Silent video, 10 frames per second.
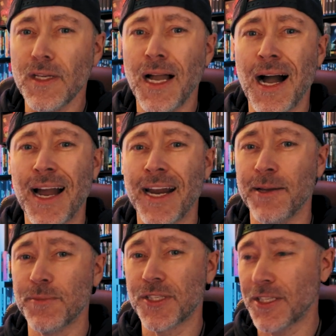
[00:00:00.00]
I
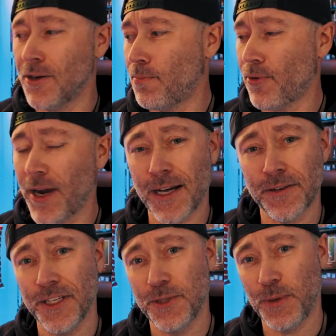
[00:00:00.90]
am so proud
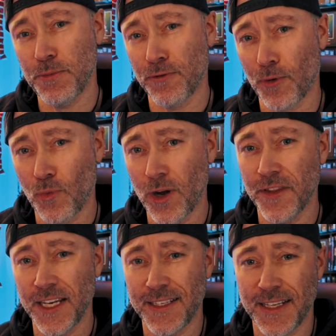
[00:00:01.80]
of these people for what
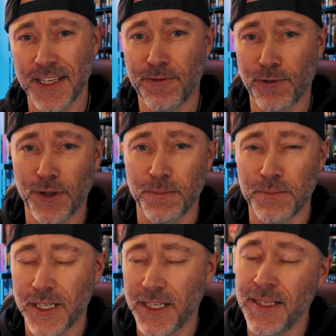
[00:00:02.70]
they did for the
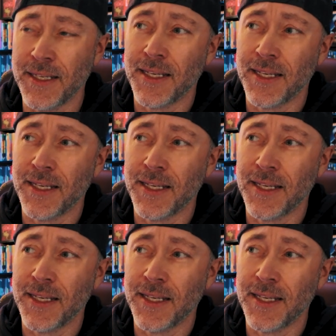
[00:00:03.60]
money,